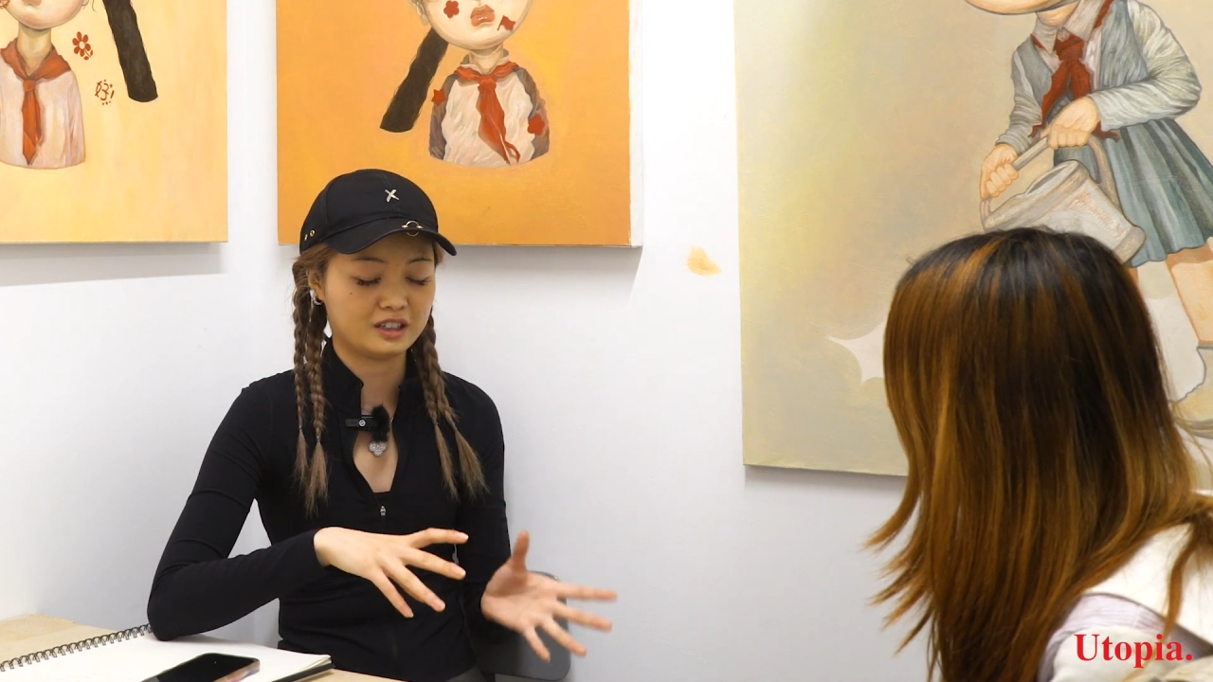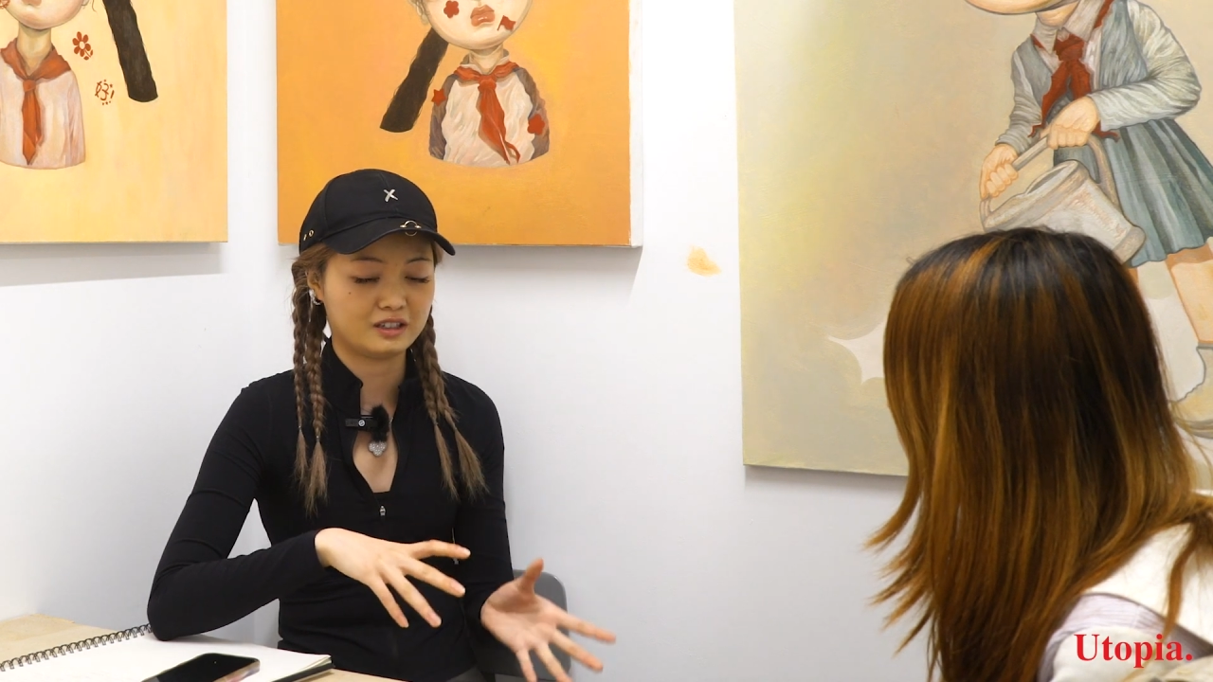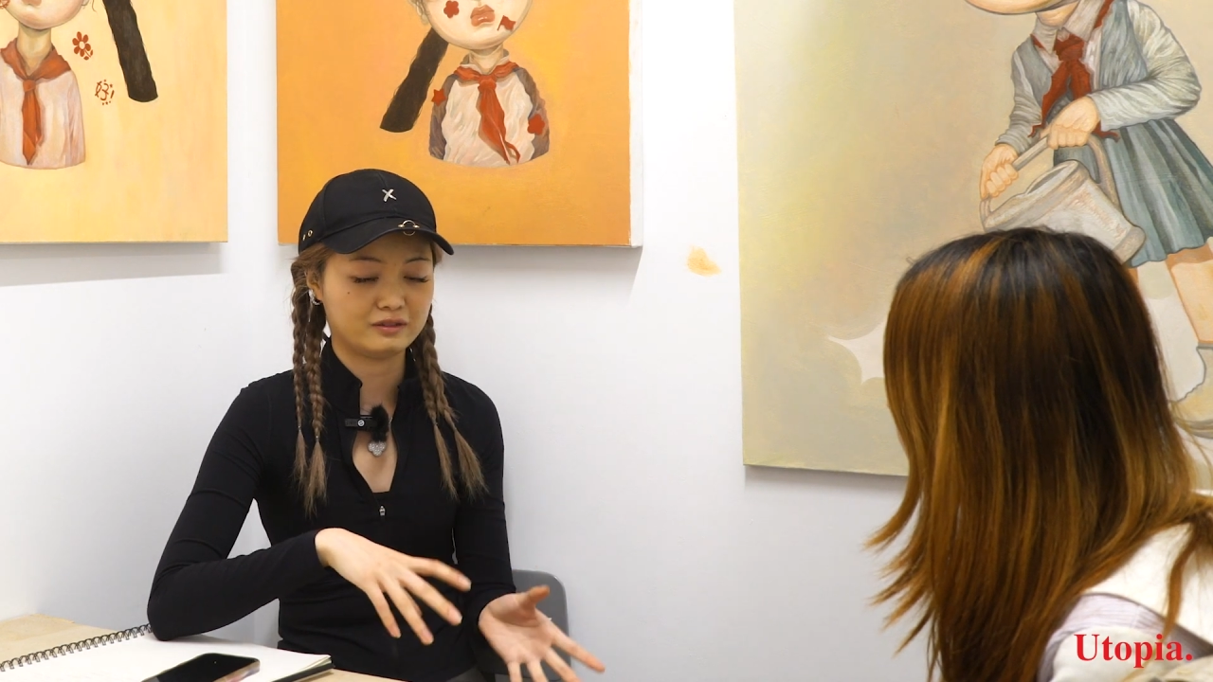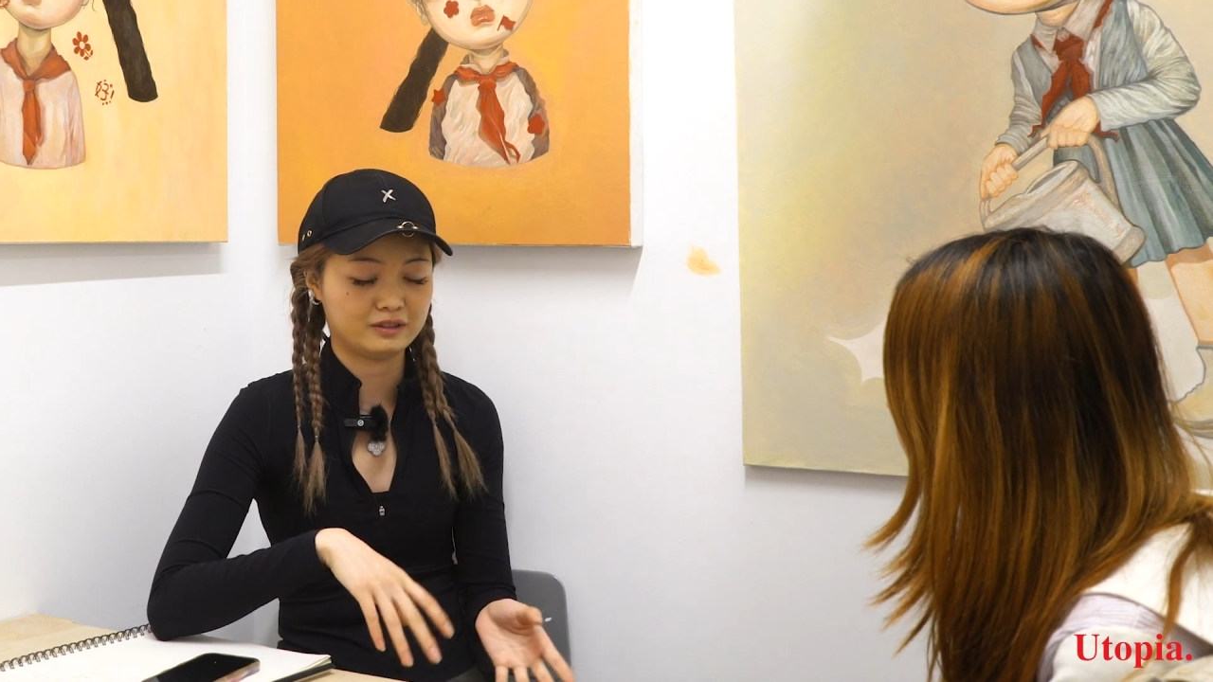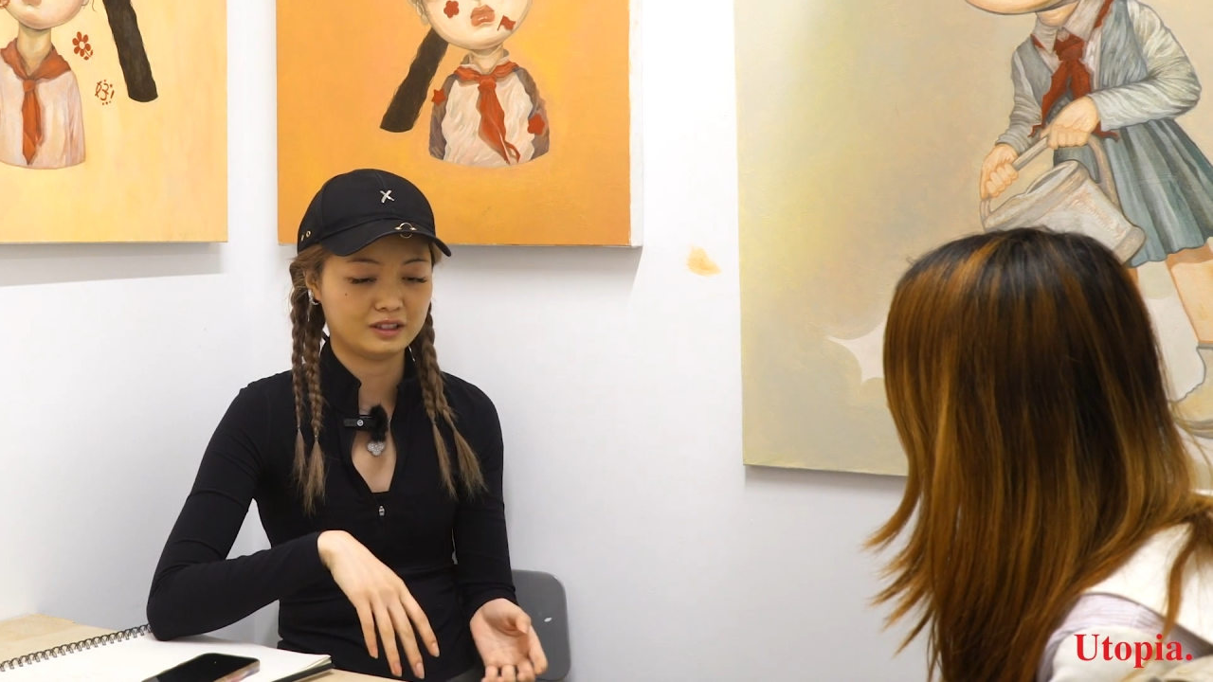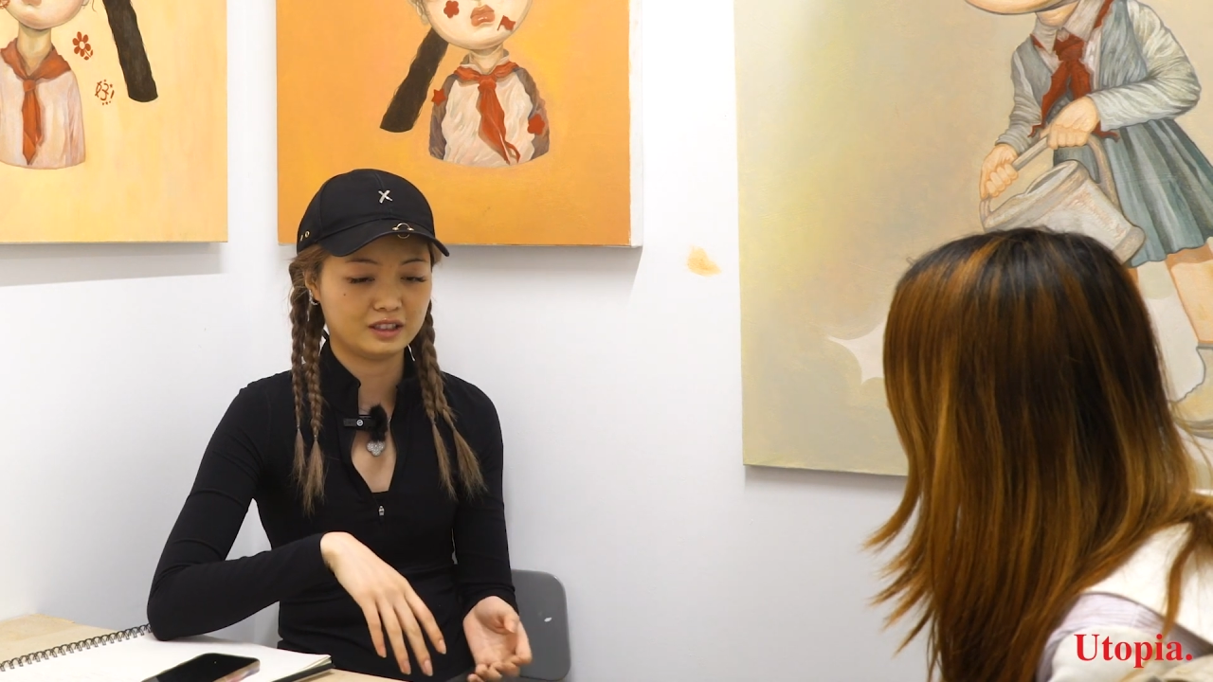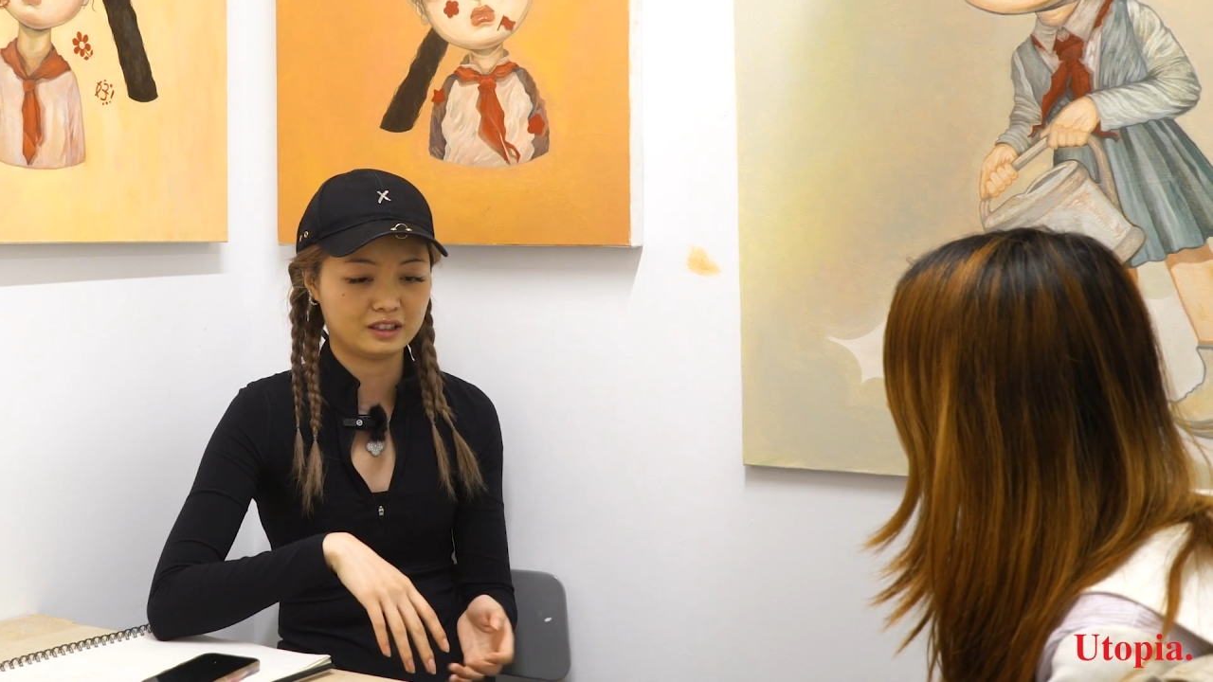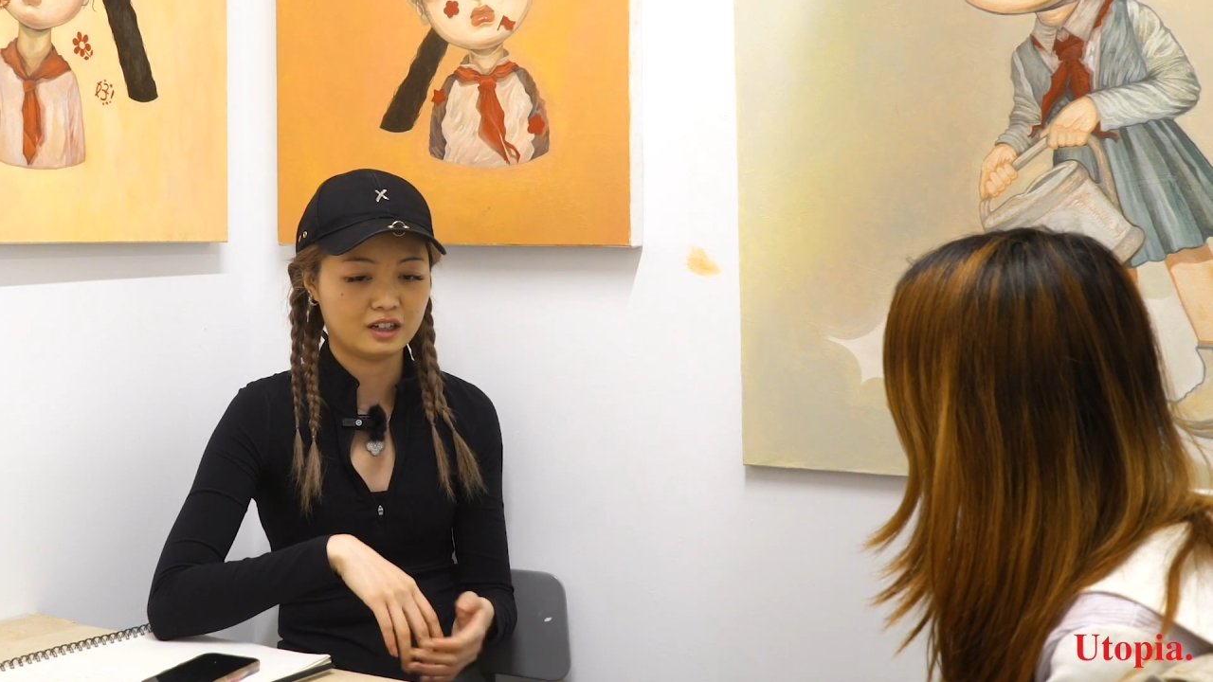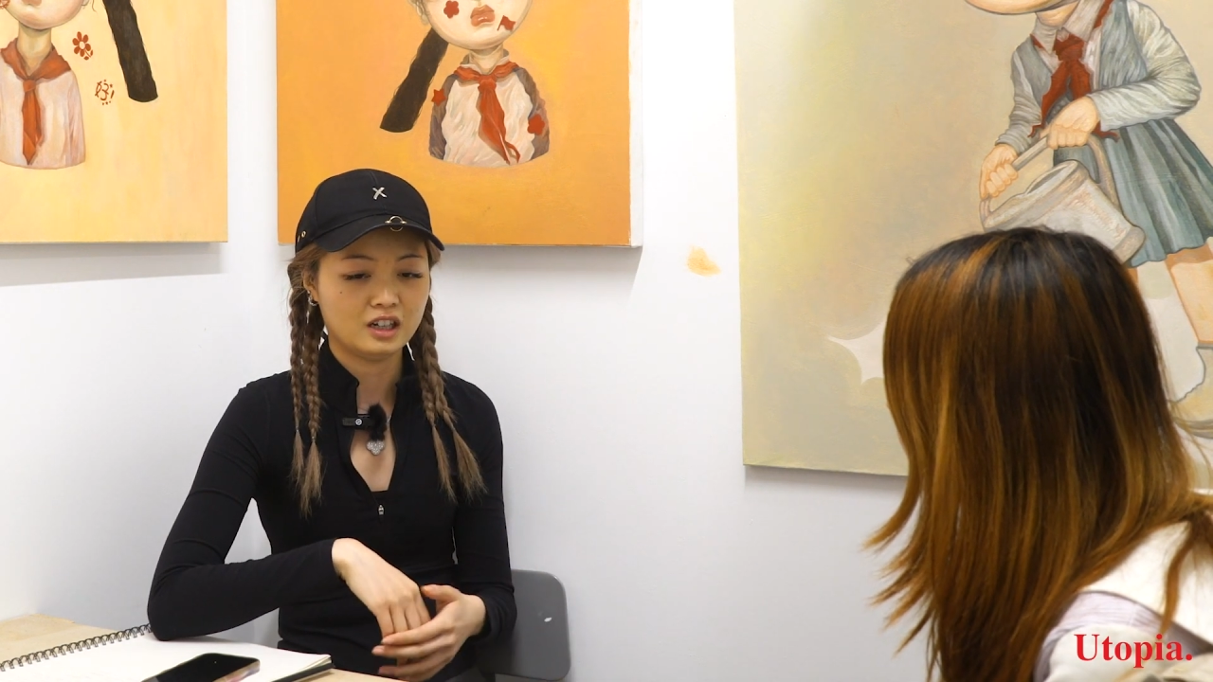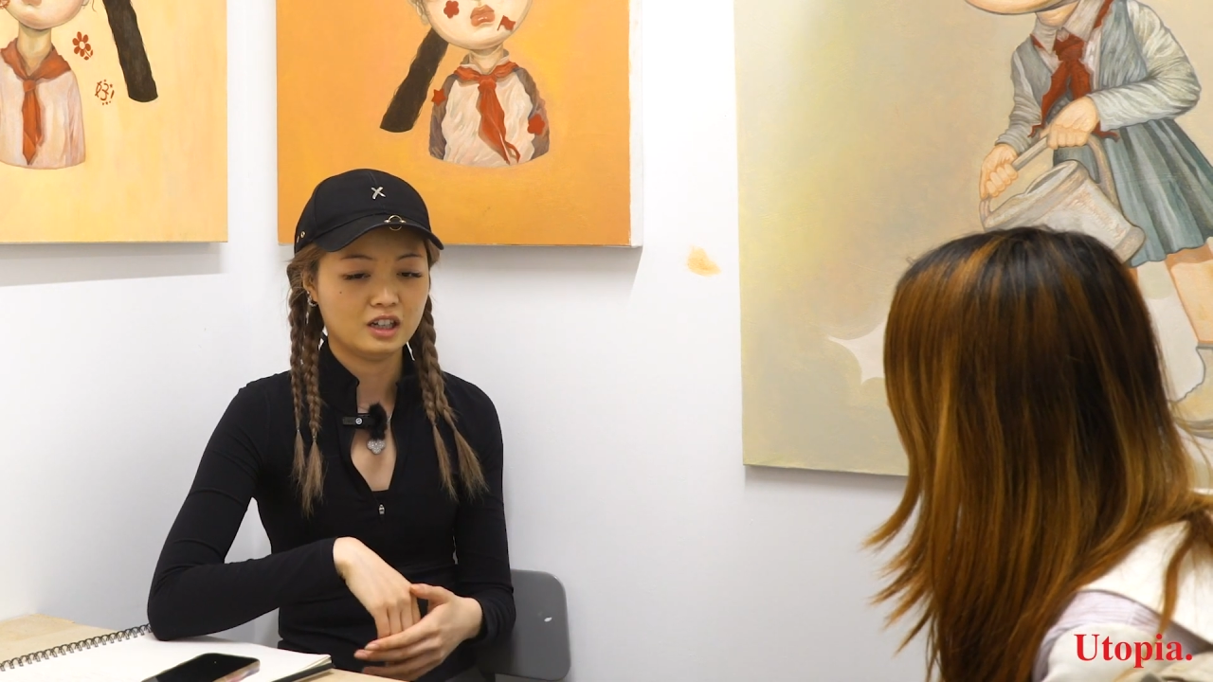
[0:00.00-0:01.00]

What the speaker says: and I feel like